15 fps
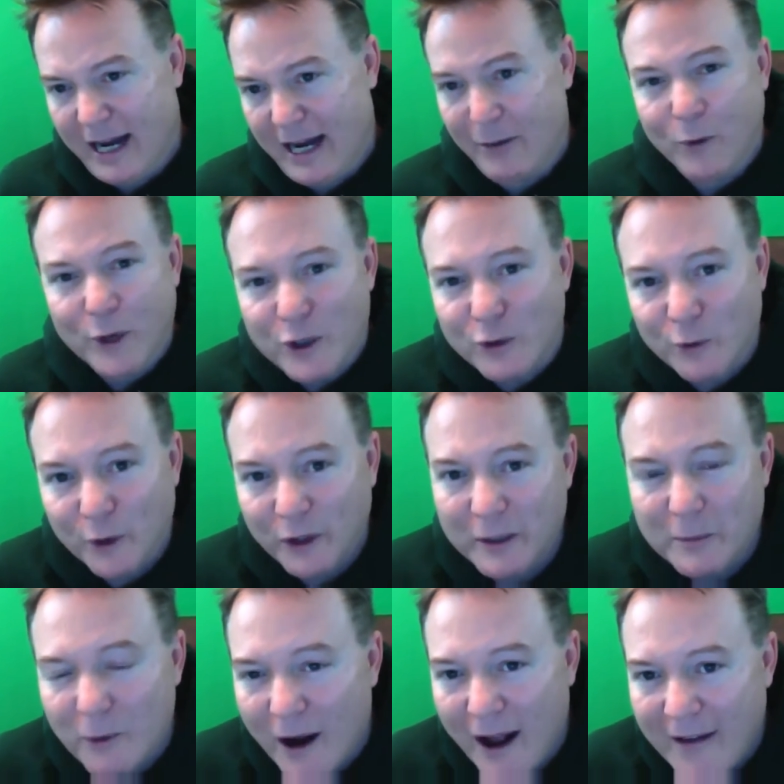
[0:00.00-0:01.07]
And when you're really
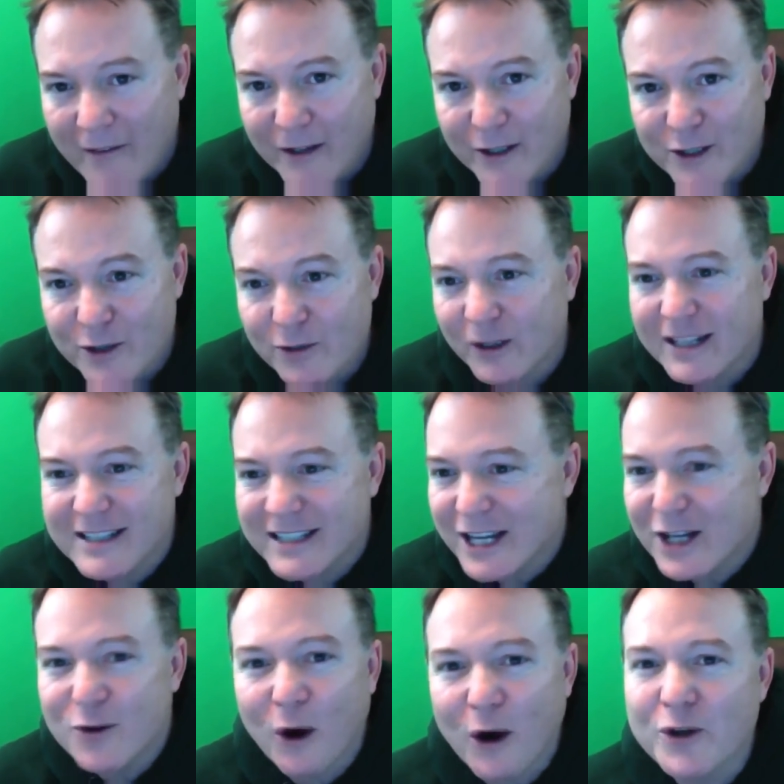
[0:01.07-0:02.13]
private too, let's say
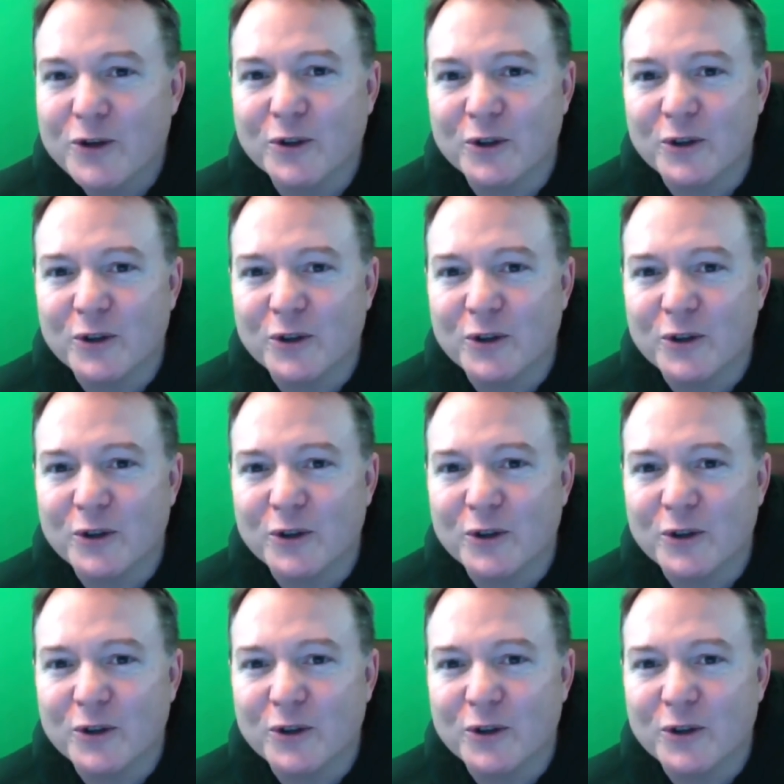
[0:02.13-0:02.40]
you are doing